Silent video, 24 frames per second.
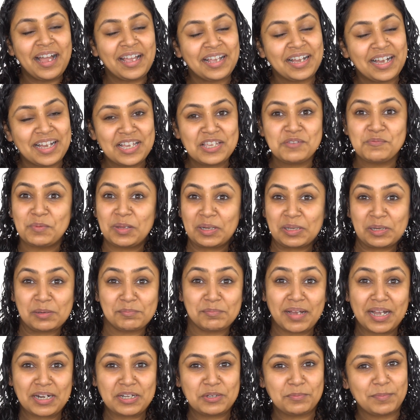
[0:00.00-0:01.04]
Hi guys, welcome
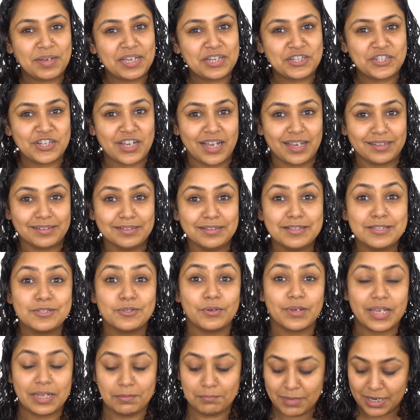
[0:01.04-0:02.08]
back to my channel.
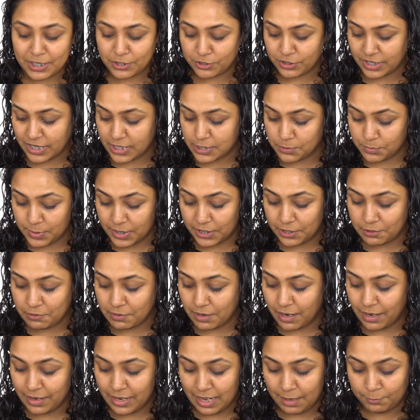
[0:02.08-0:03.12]
So in my today's video,
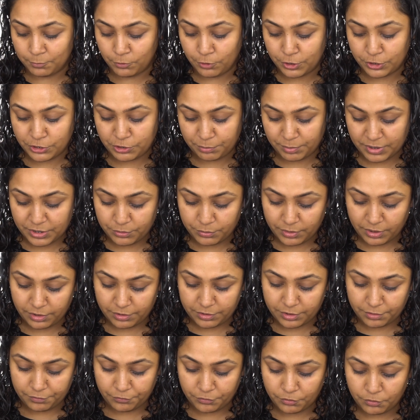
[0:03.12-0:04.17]
I am going to be doing
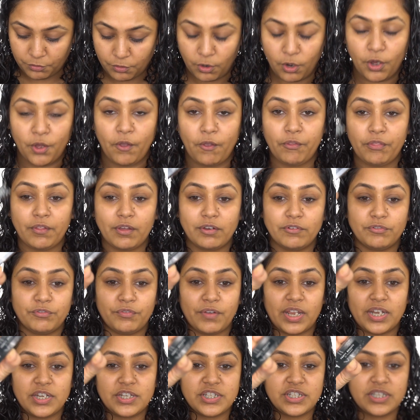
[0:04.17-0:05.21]
a review on the
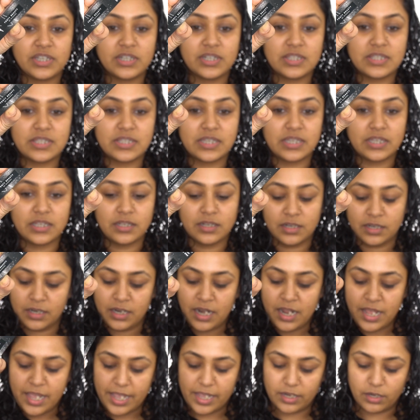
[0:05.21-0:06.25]
Fenty
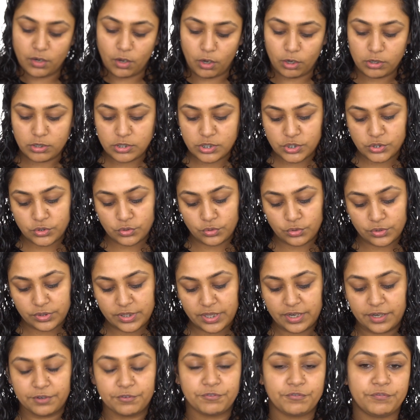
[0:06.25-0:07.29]
Concealer and also
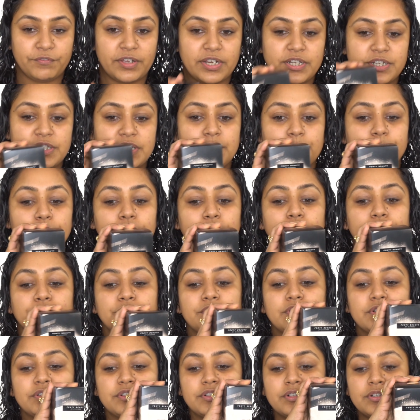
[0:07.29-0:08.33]
their Fenty Pro
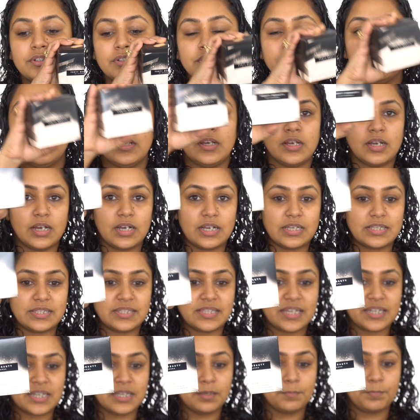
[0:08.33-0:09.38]
Filter
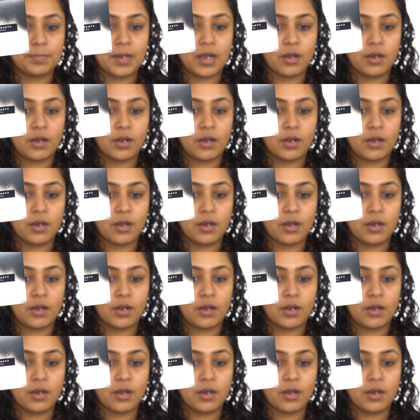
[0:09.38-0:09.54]
setting